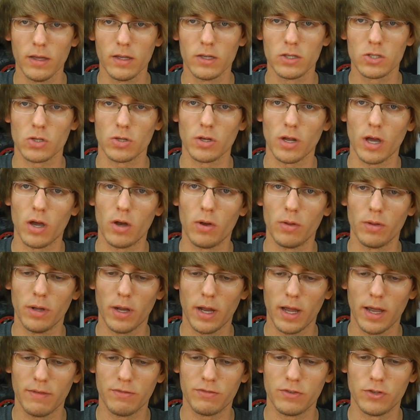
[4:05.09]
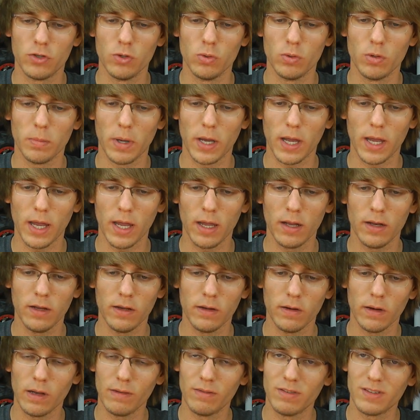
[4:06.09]
So now I have two in my hand
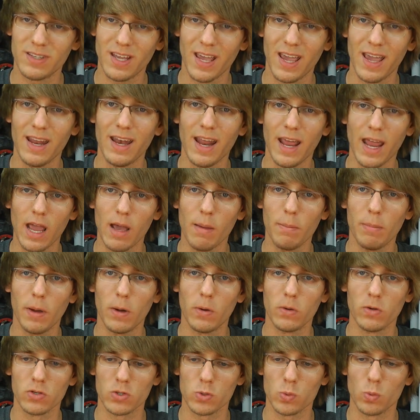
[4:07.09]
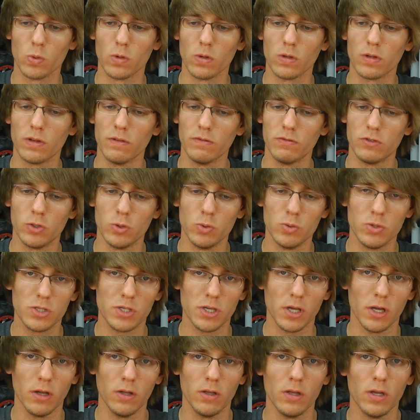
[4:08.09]
here, I have 10 amp hours worth of two
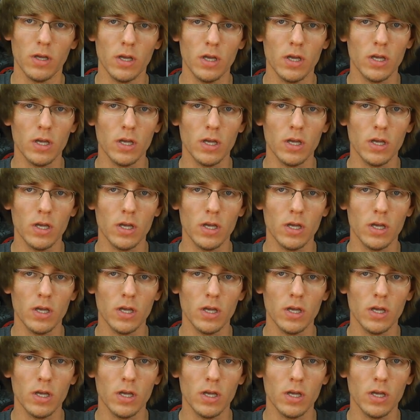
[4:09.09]
cell.